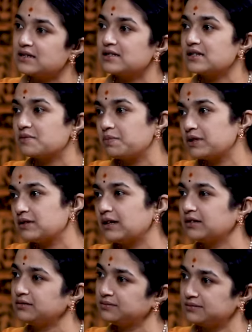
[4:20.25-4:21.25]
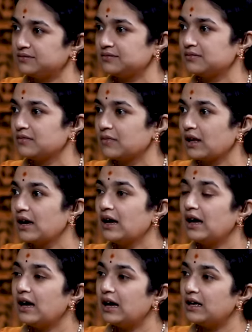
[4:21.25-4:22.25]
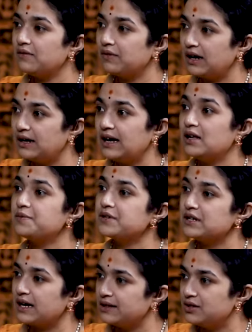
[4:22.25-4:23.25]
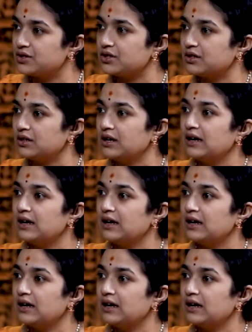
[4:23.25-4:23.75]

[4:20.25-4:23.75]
this pitta and helps in digestion.